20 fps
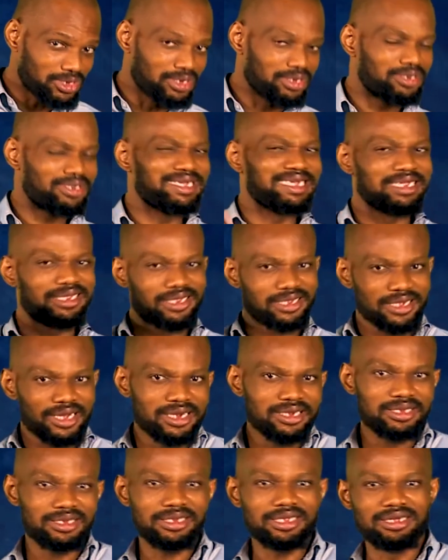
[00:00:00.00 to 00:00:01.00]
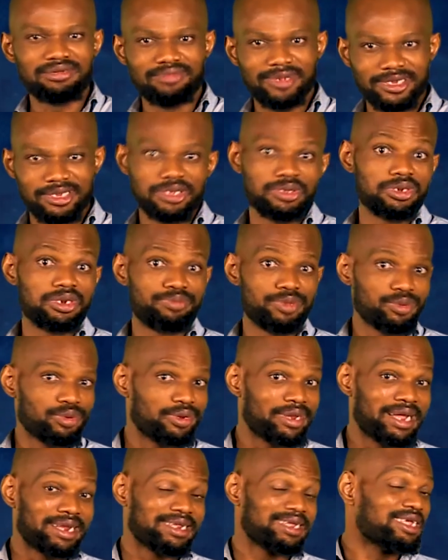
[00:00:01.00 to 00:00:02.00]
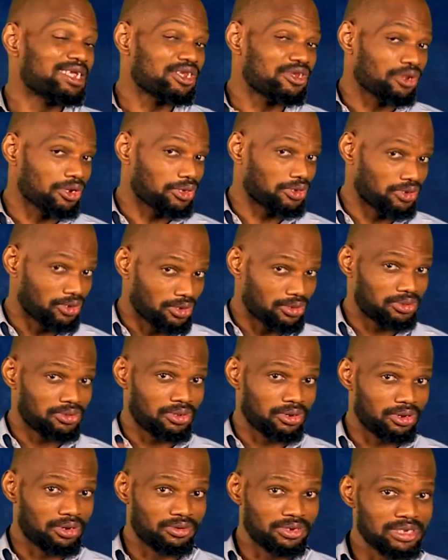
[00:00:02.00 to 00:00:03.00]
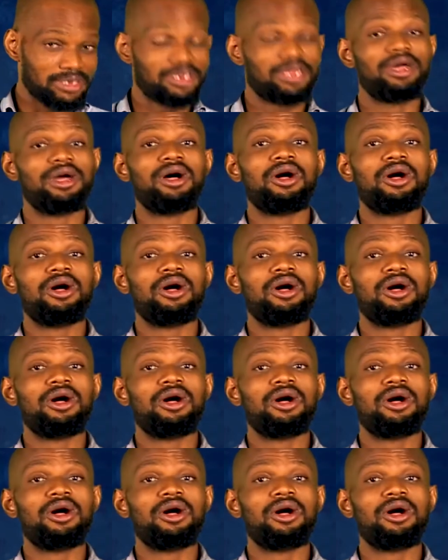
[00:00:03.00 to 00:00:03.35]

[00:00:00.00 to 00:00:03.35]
this, it sends a message to the people that it does not tolerate